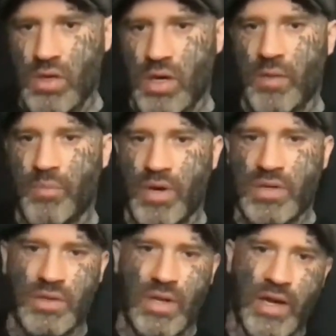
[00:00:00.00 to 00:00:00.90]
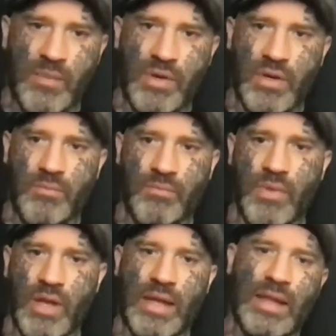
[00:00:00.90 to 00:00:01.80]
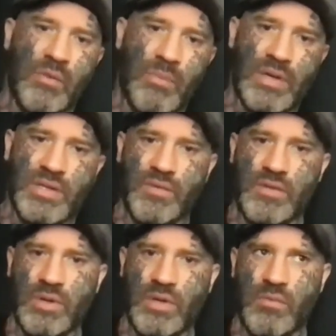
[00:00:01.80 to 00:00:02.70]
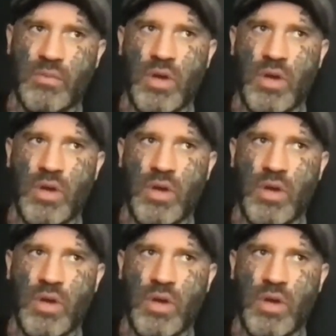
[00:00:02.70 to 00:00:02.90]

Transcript: at the person that I had become and allowed myself to become.